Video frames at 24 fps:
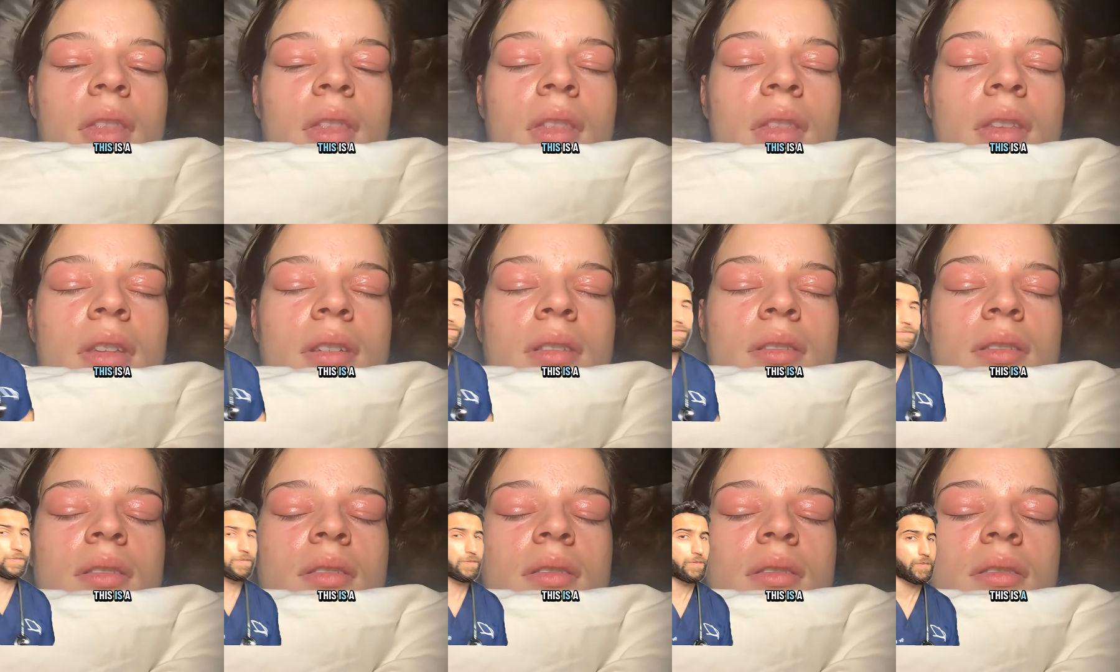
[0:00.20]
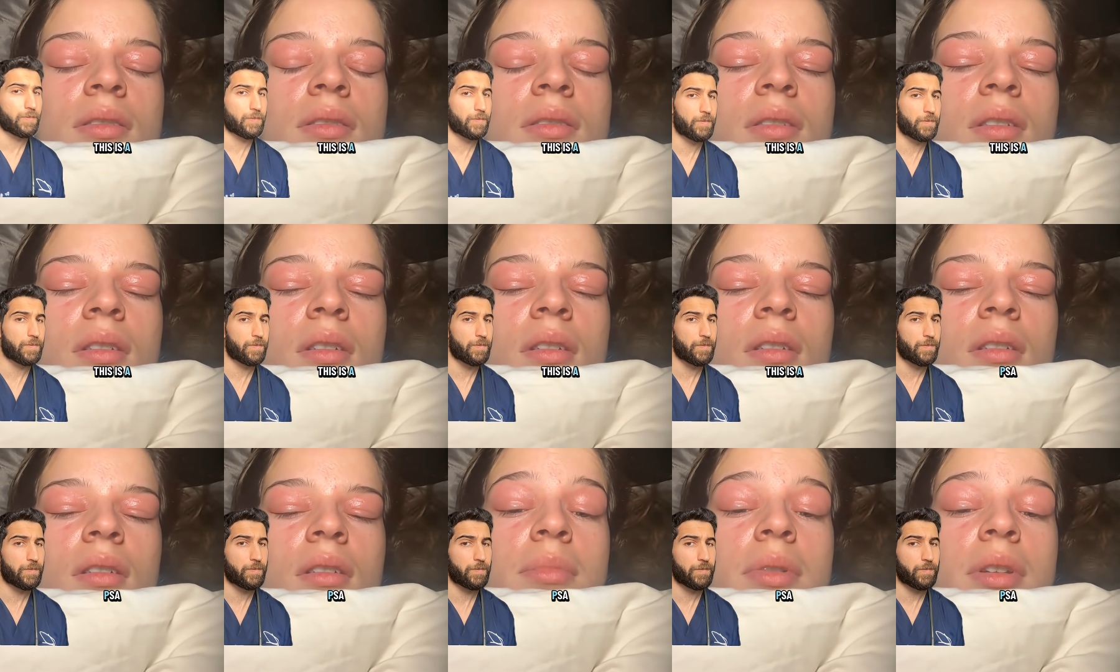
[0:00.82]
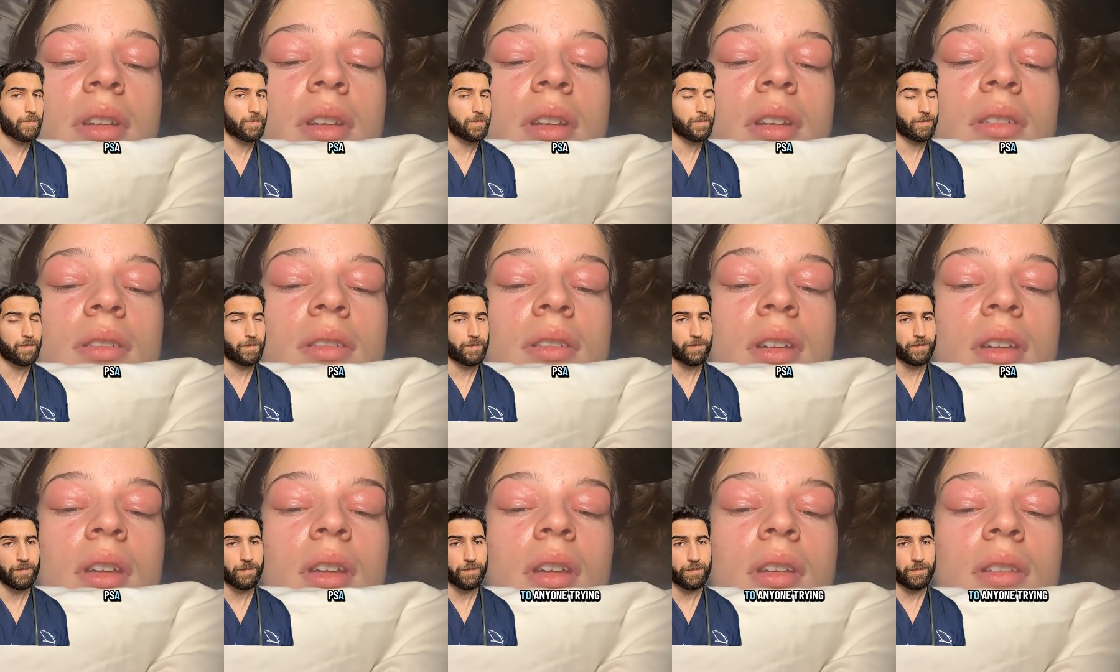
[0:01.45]
This is uh, a
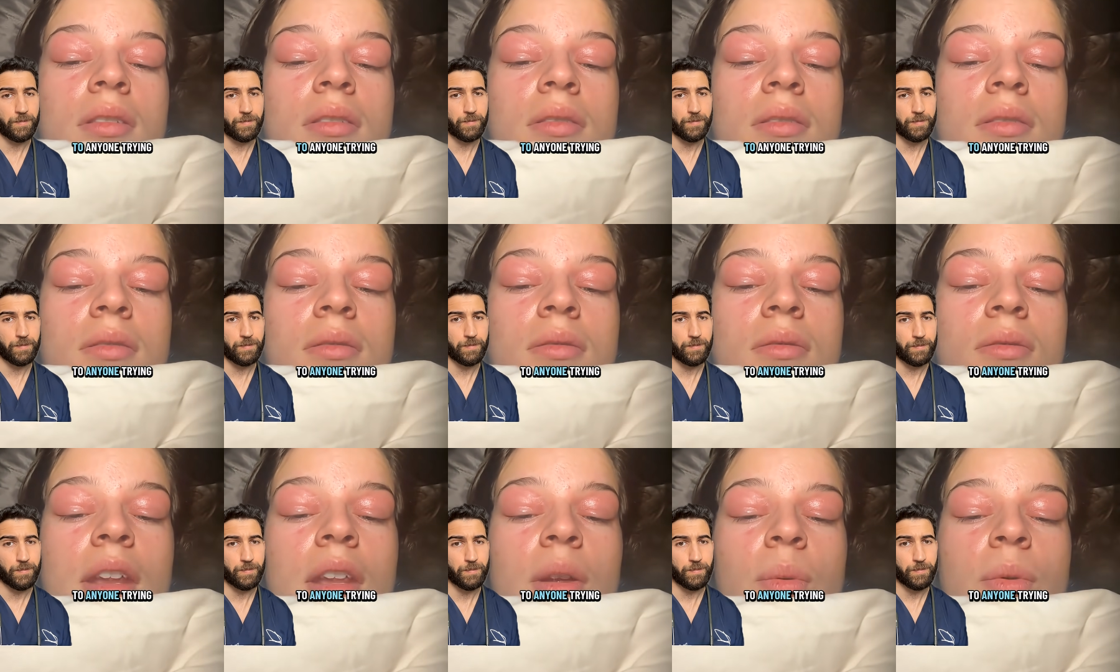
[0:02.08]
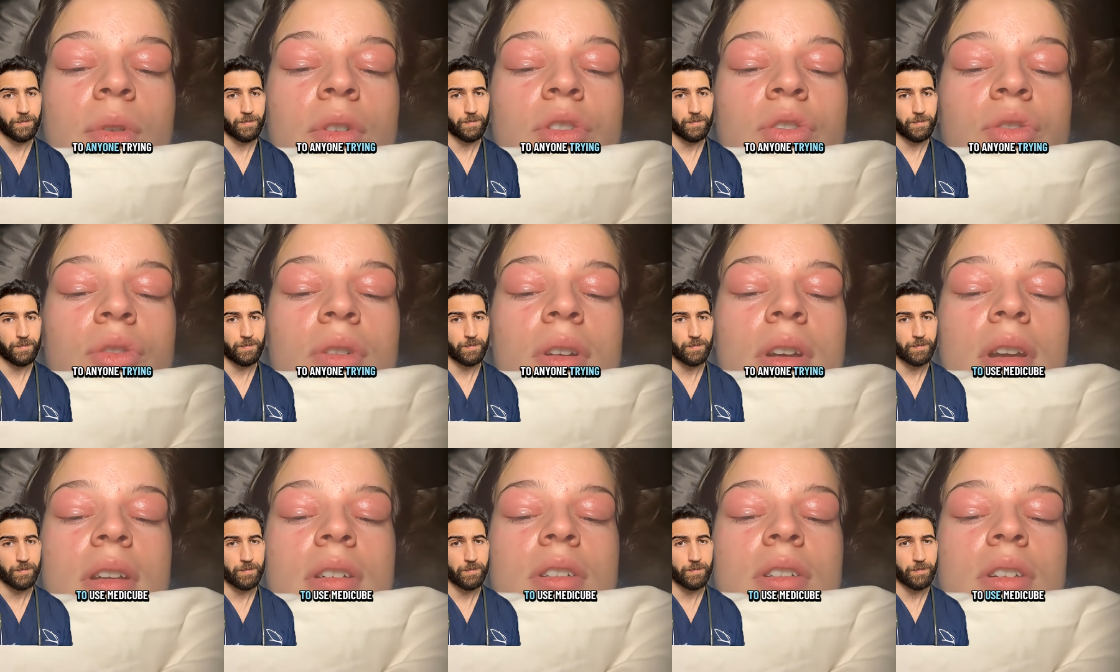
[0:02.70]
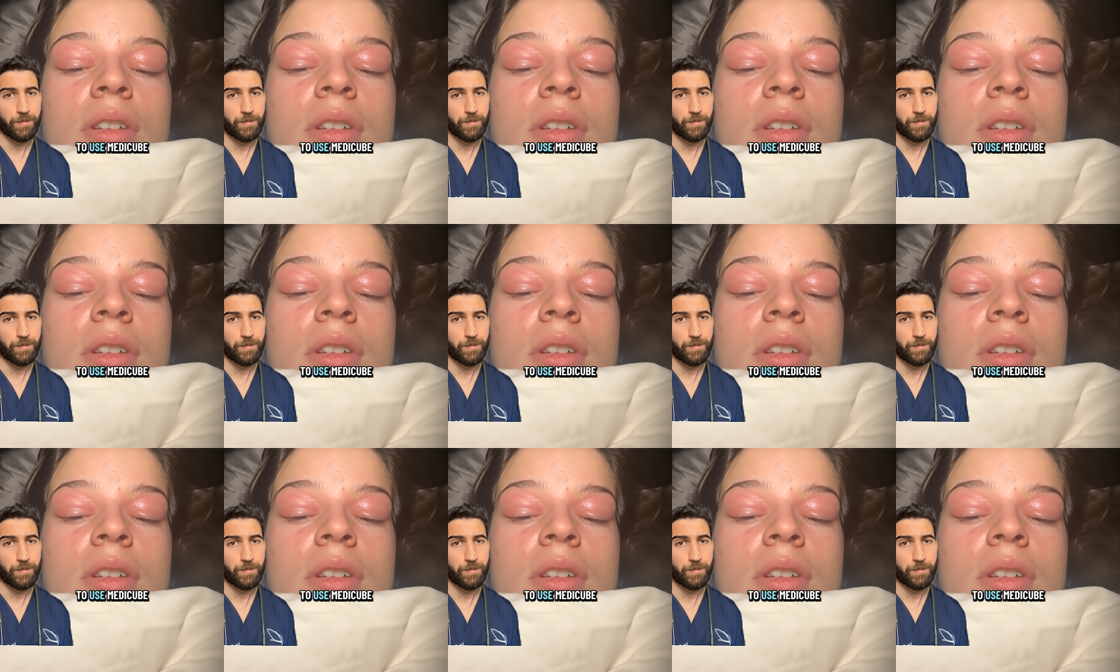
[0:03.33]
PSA to anyone trying to